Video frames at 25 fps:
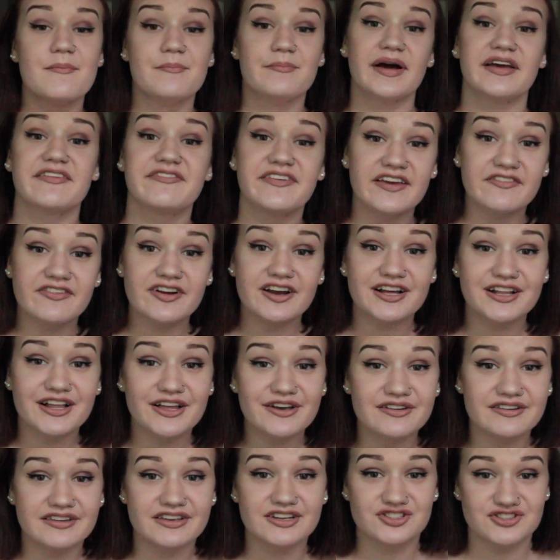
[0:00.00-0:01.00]
My favorite
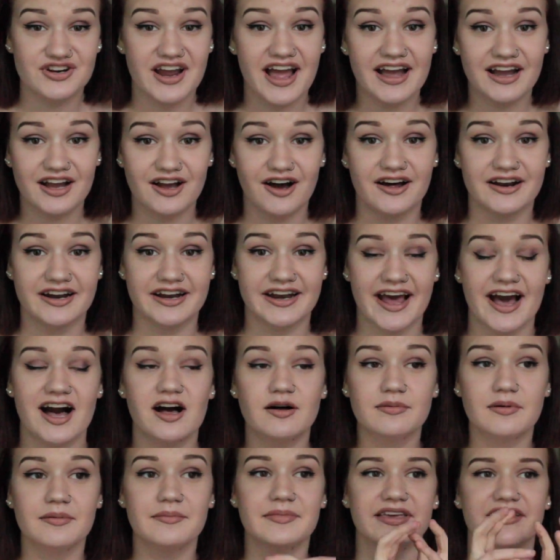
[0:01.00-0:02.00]
closing track on an
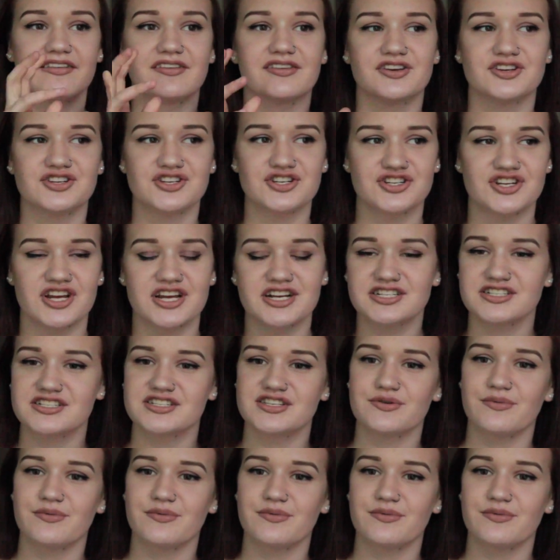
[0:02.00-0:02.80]
album is She Changes